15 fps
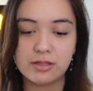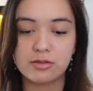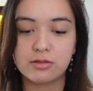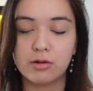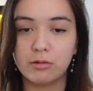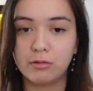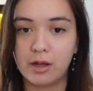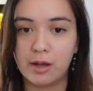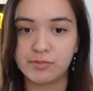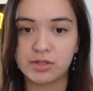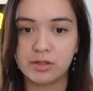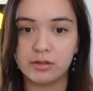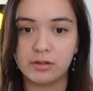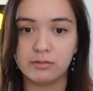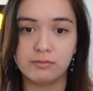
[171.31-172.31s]
so I'm just
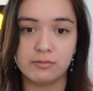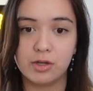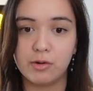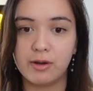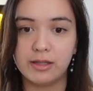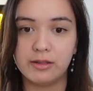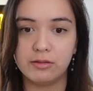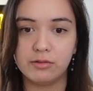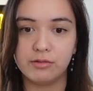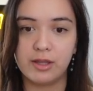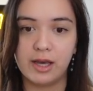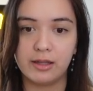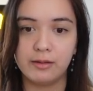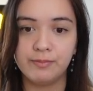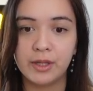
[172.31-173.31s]
gonna go ahead and do
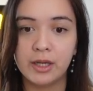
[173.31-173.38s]
that.